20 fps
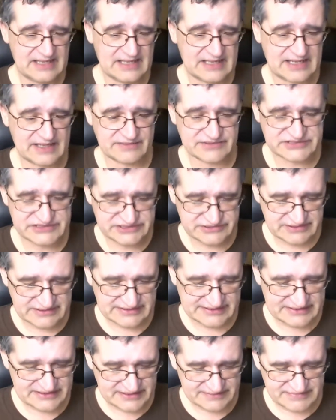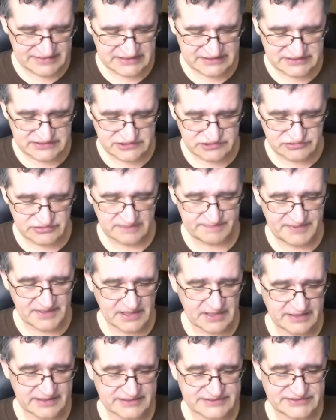And I was strictly limited to dripping on it,